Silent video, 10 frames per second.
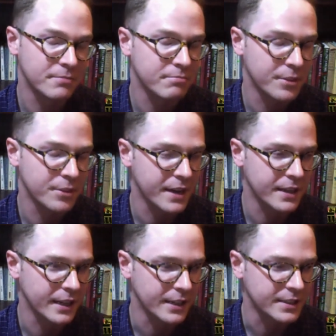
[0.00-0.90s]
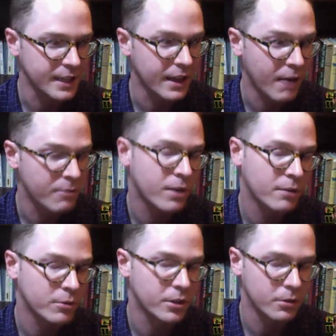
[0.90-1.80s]
pathetic and like a sellout, I would probably
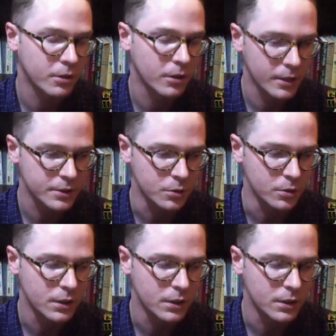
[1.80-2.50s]
want to go to law school